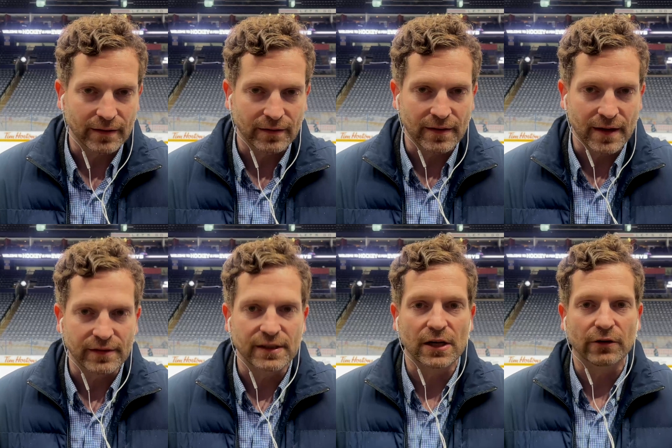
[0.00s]
isn't
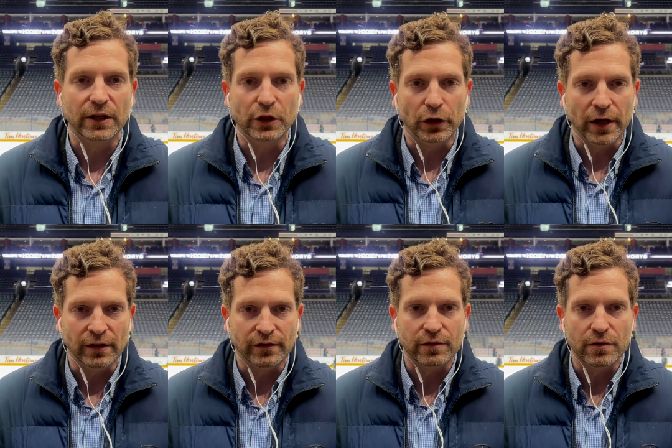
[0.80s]
necessarily
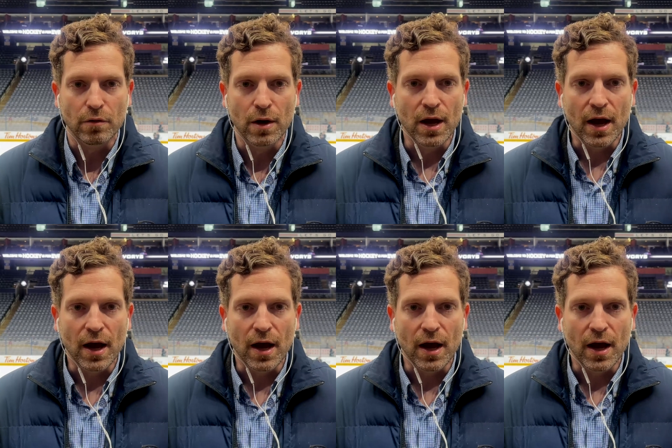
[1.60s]
looking to